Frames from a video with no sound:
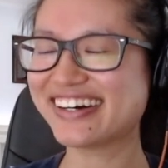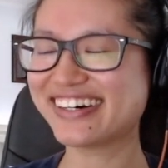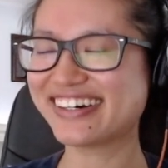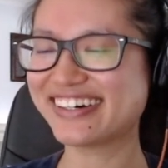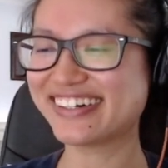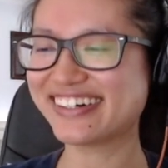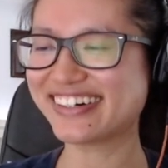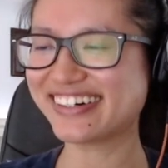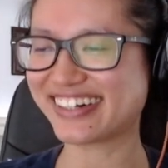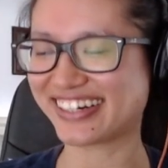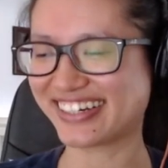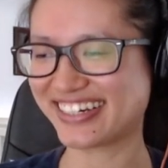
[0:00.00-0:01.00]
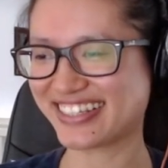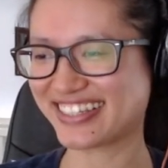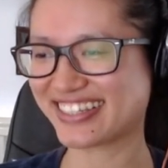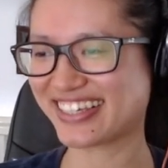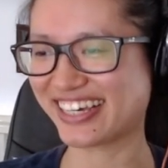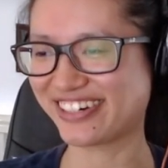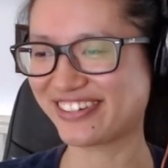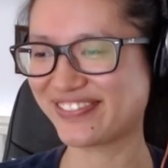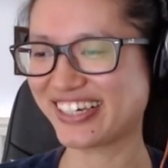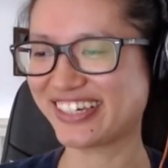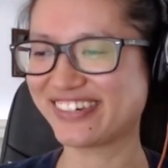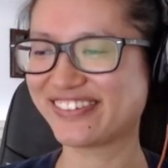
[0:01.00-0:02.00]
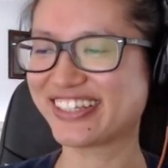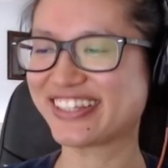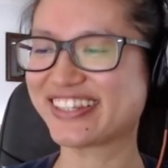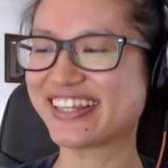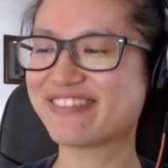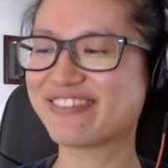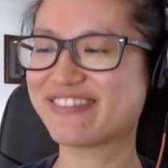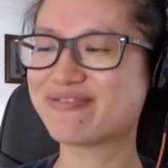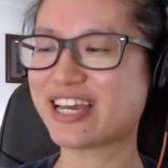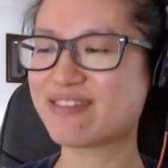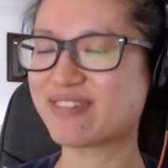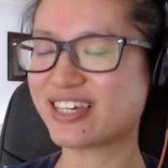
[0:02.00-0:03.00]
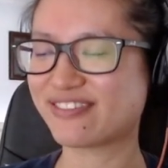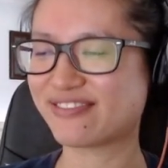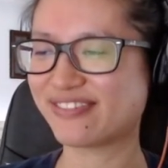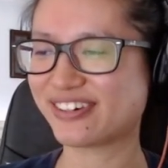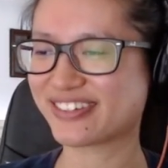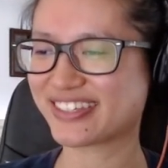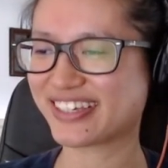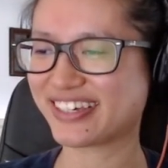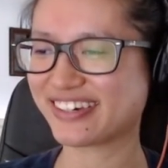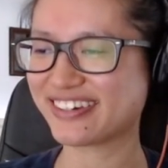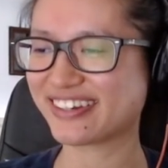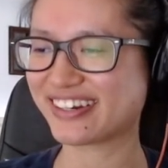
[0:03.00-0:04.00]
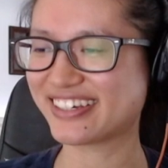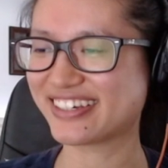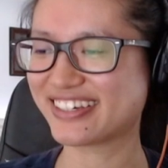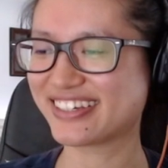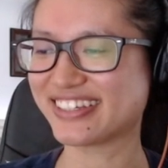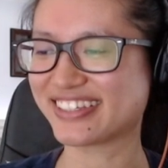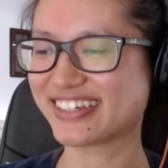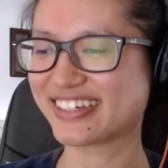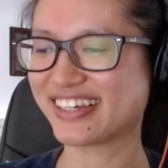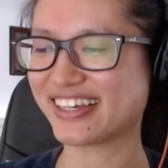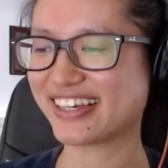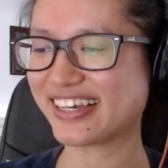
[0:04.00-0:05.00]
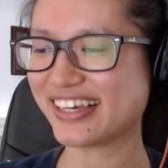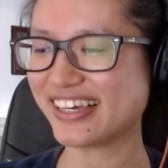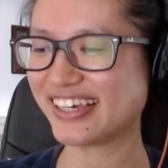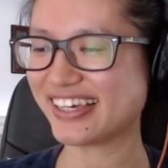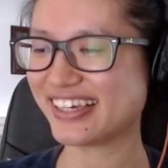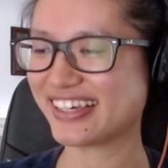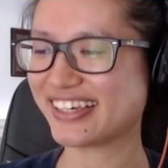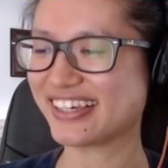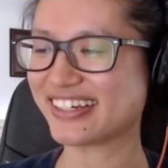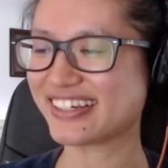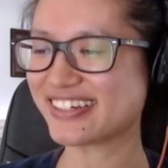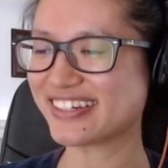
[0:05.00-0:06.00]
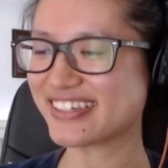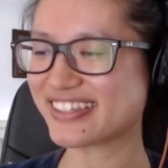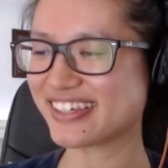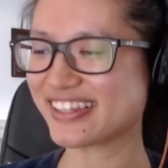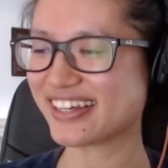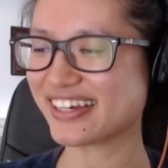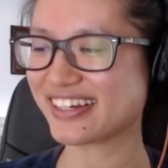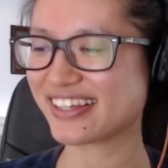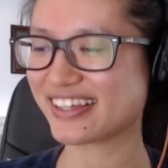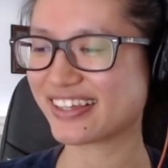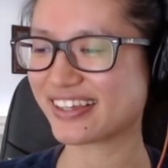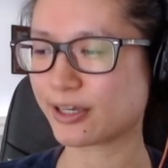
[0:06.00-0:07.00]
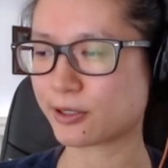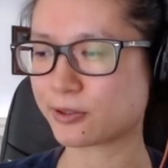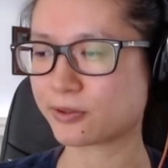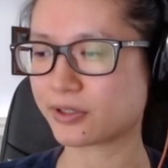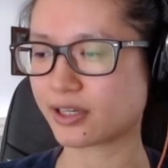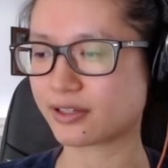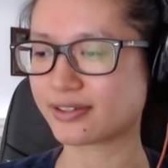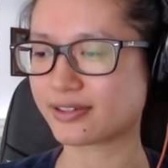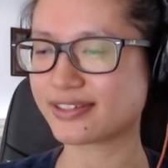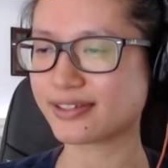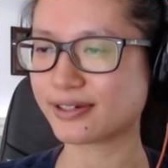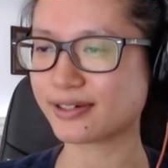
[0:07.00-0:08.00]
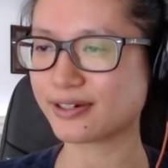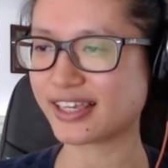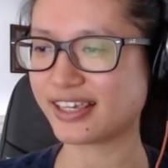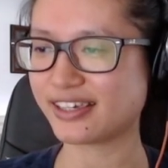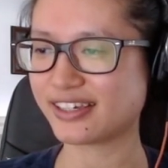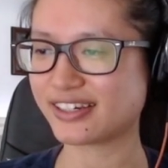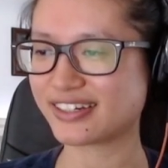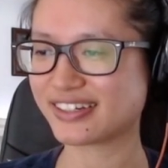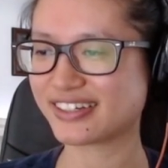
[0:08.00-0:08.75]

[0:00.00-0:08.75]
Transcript: Oh, just kill me with the baby false cuteness. Hehehe, did you see that? Giggle, giggle, so cute.